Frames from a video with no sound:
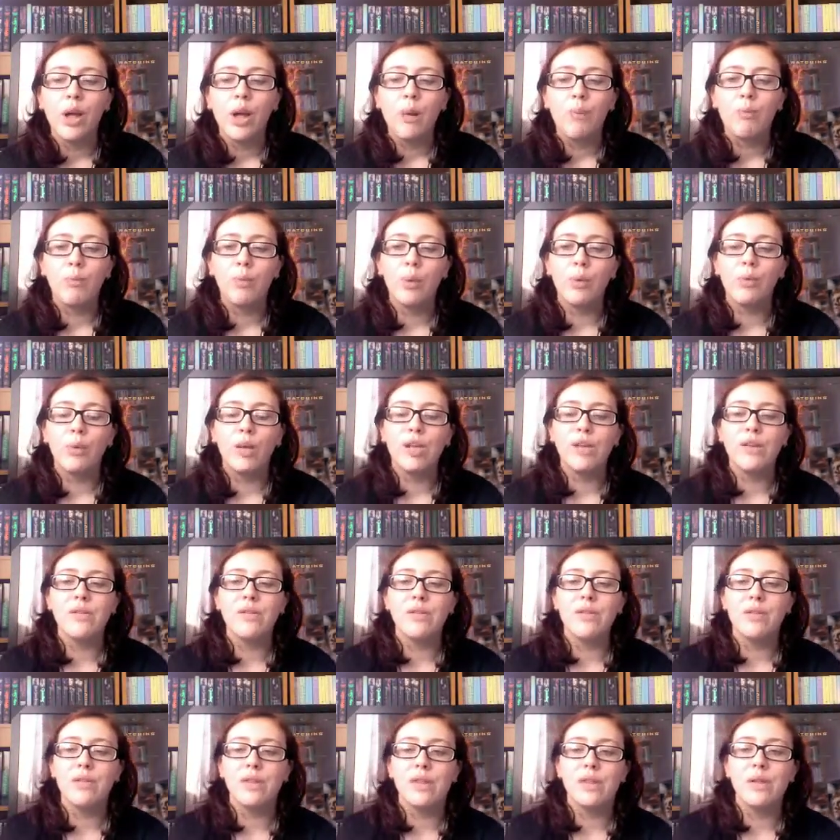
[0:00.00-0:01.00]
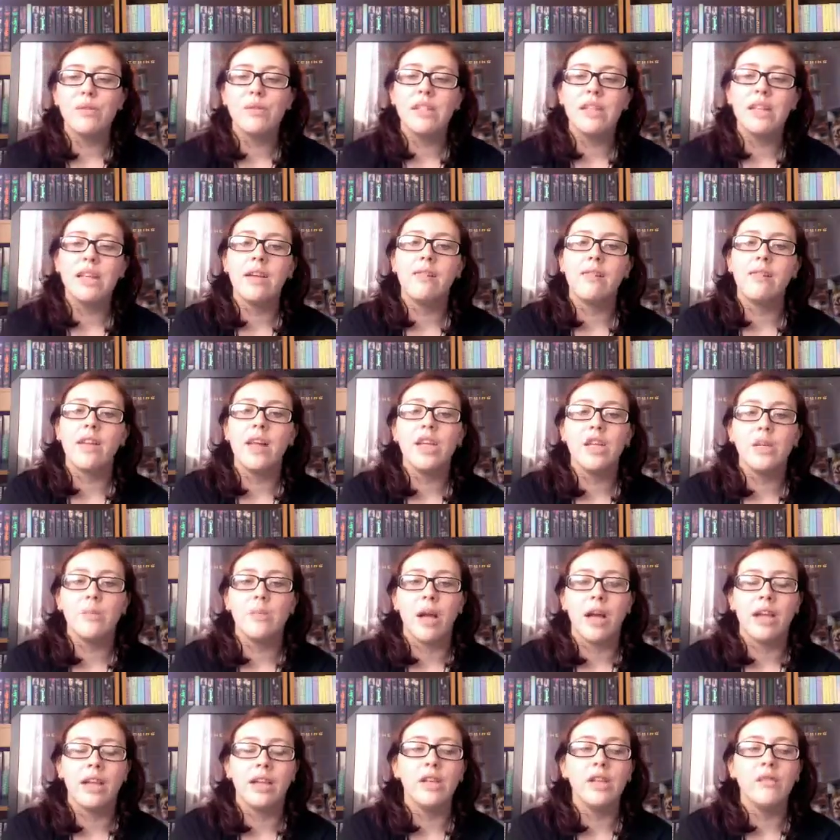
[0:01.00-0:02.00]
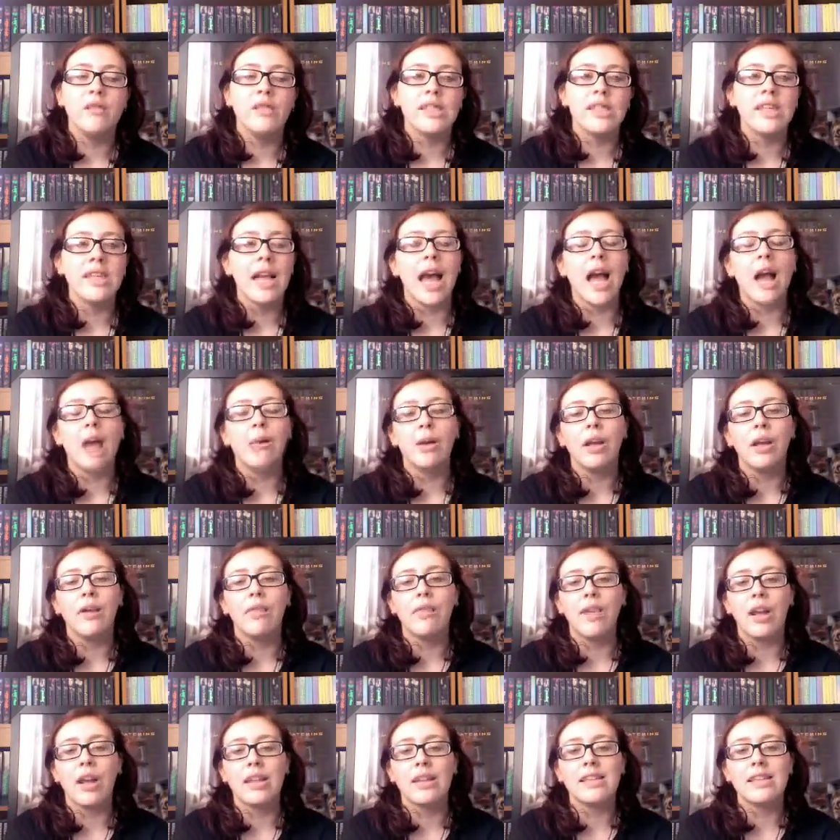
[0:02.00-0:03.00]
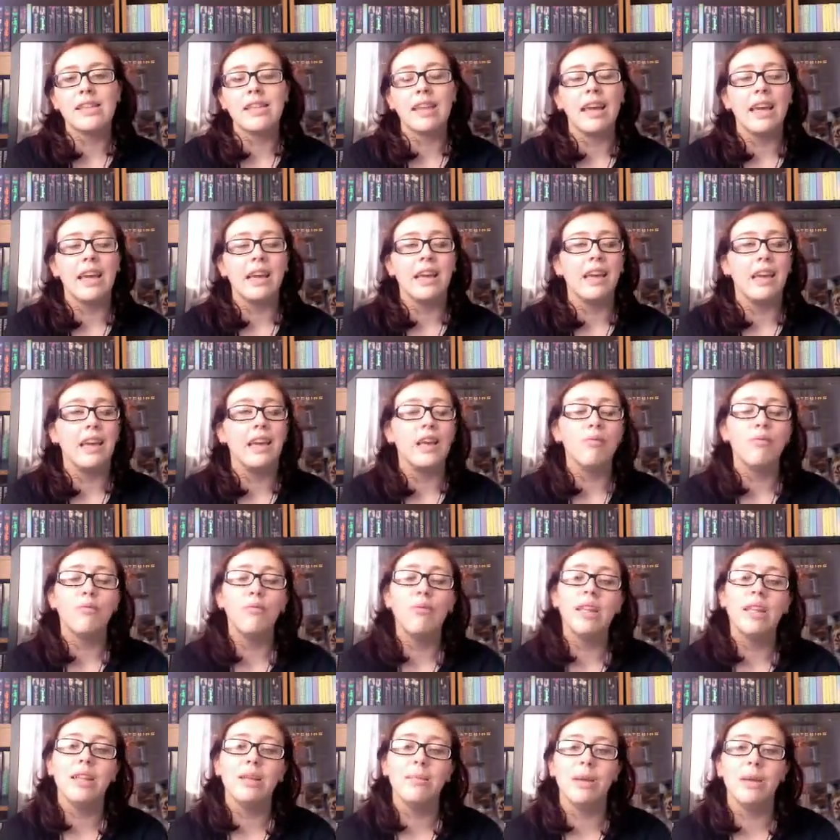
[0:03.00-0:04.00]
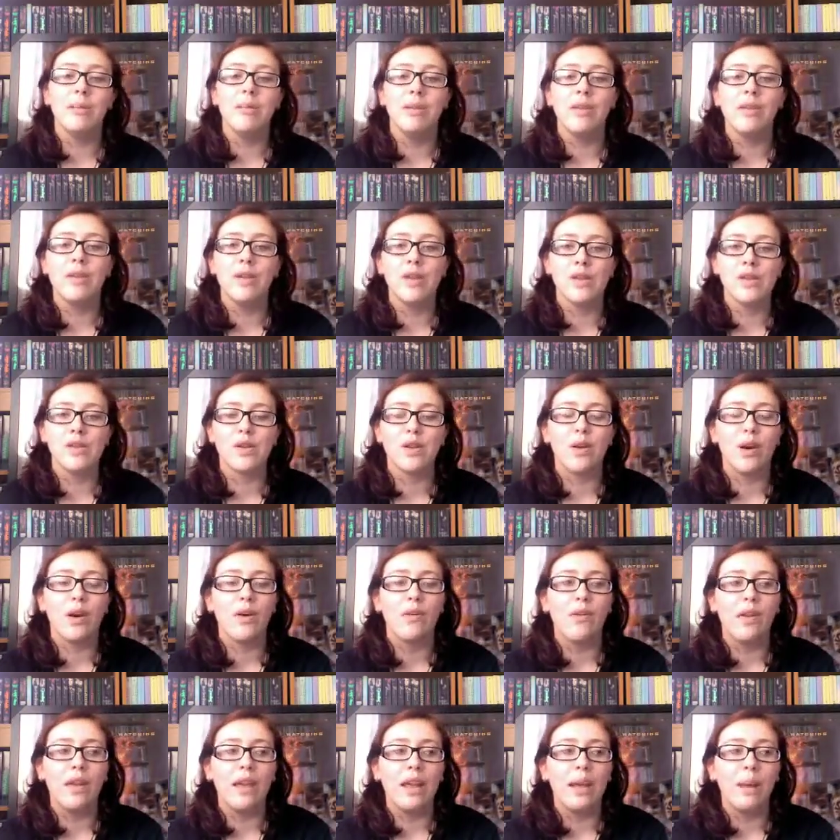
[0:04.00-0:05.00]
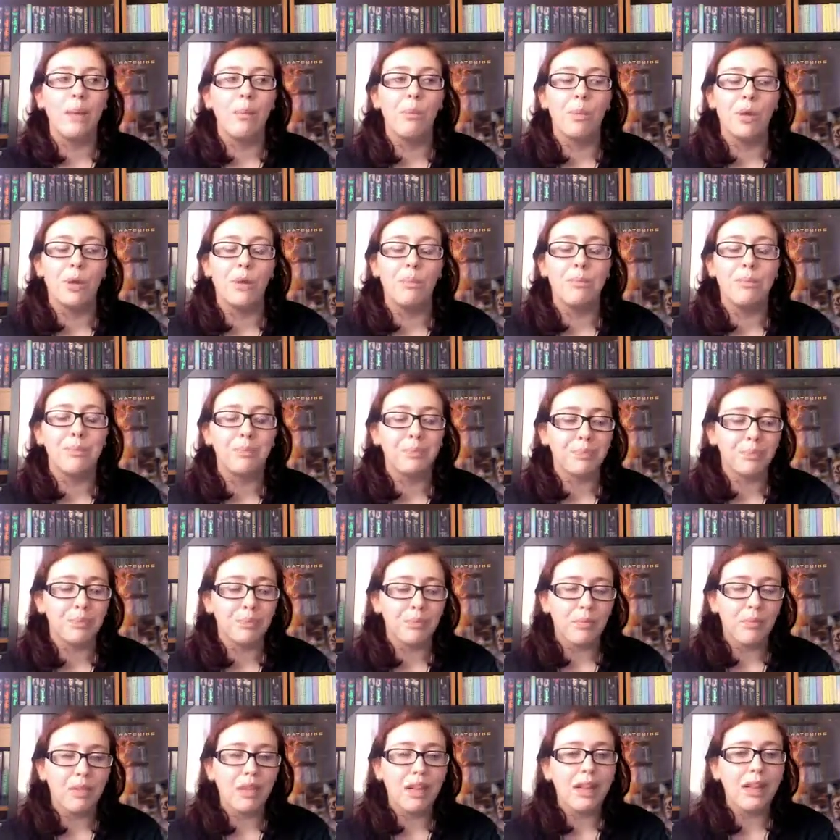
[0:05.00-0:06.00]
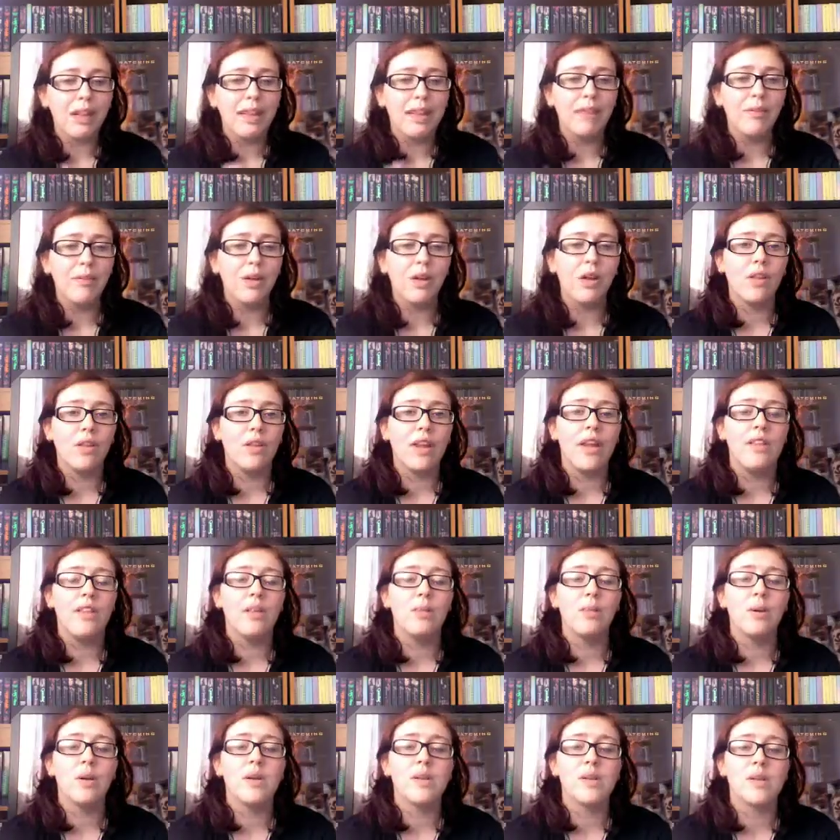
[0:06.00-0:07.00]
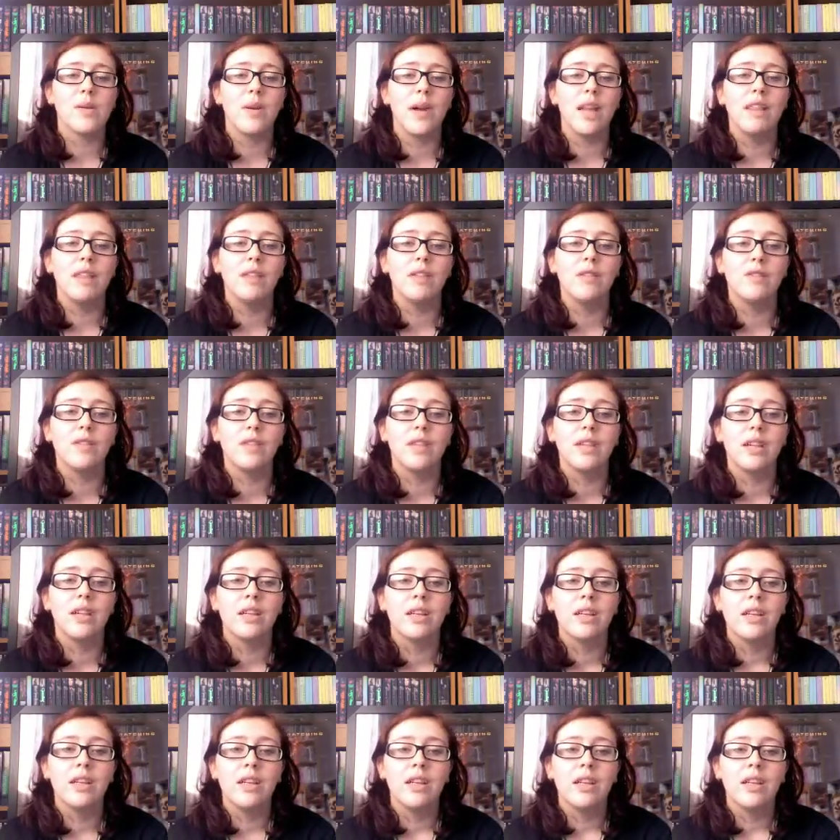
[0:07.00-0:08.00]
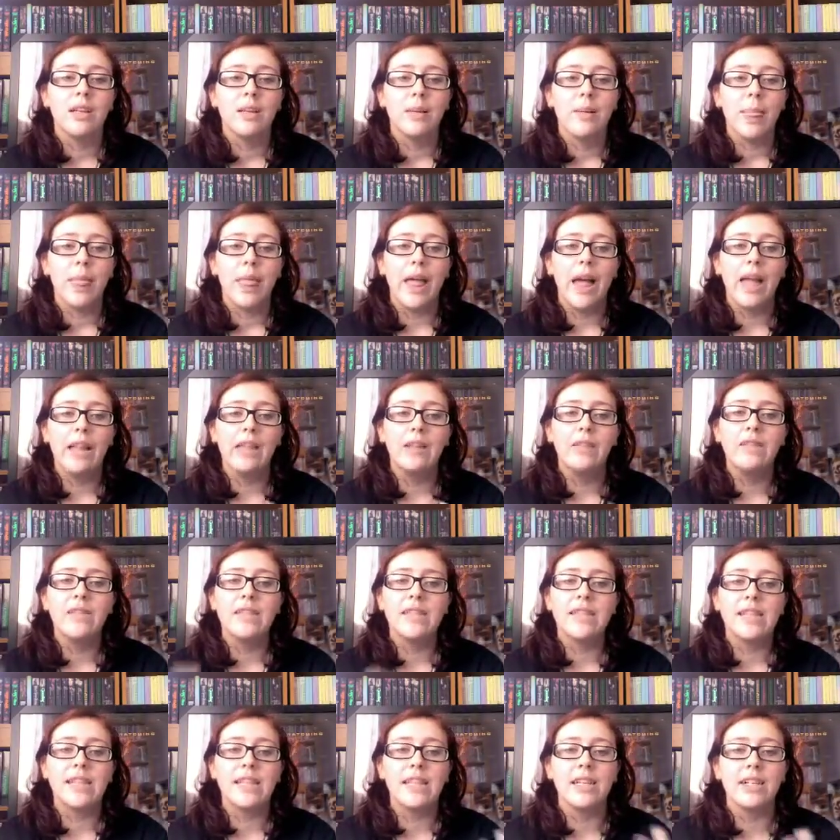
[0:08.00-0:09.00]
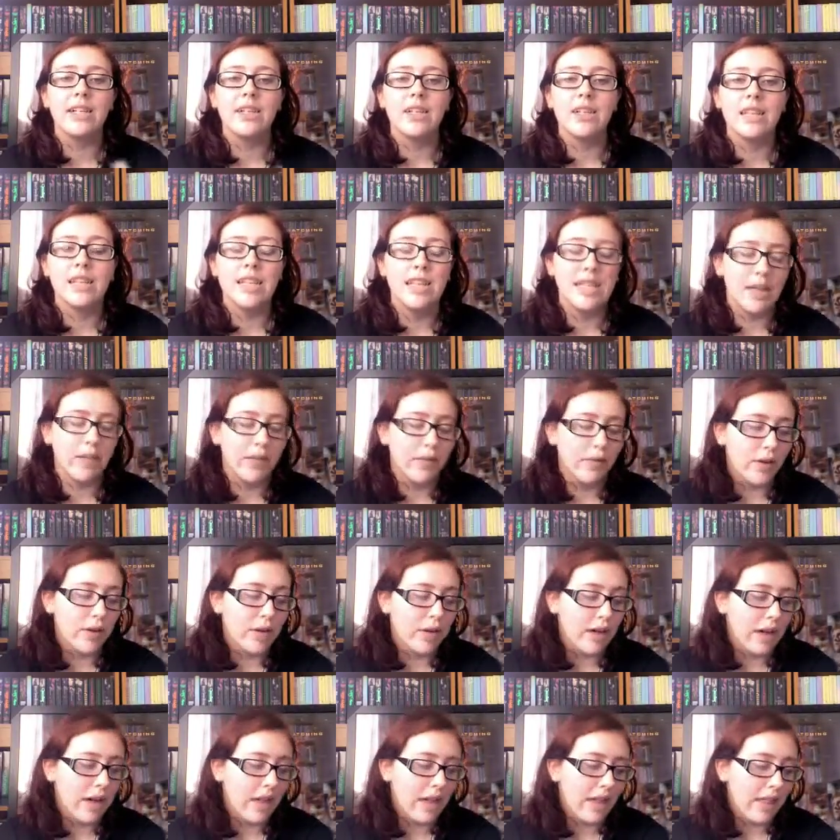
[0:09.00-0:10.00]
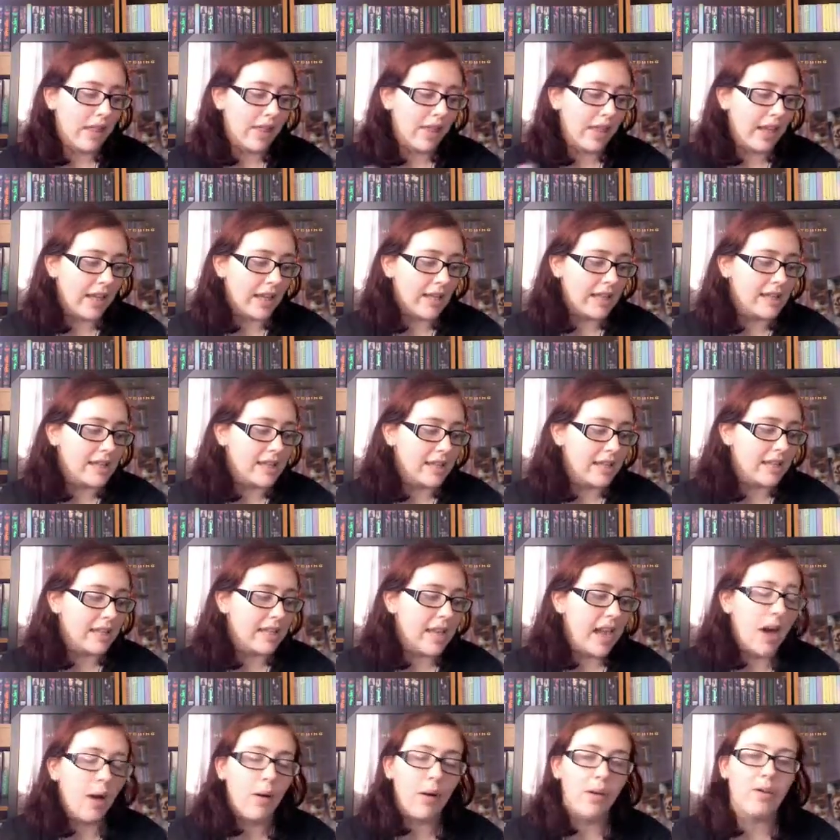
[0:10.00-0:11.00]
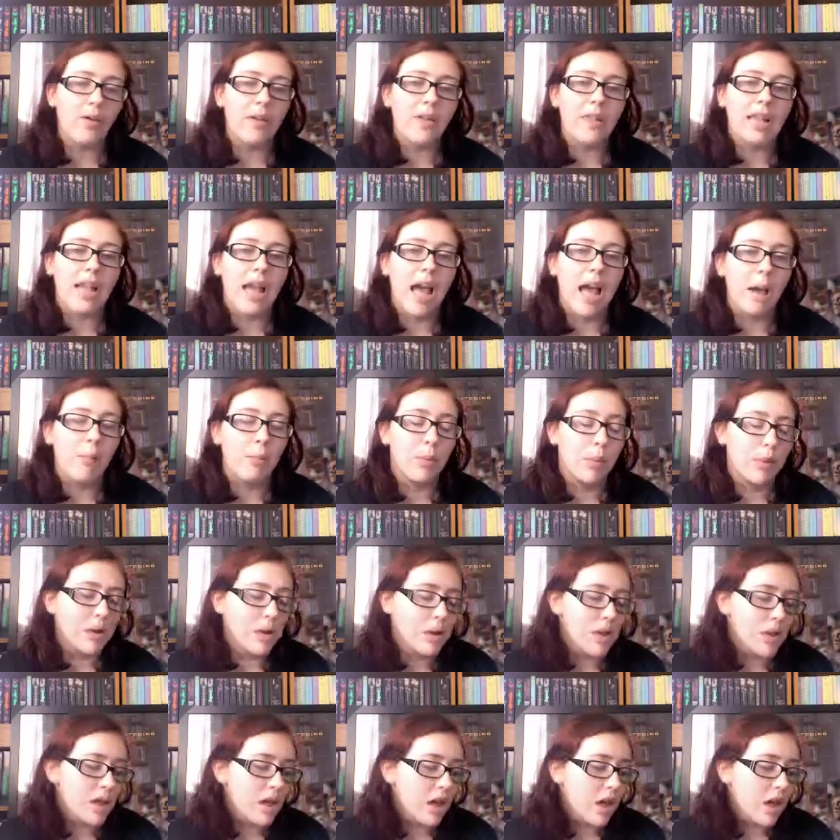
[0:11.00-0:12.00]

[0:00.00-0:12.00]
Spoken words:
But when you see a flashback and you see how it affects Gale, and it really made me feel sorry for him, and I never got that in the book, so I loved seeing just the different things and how everything happened.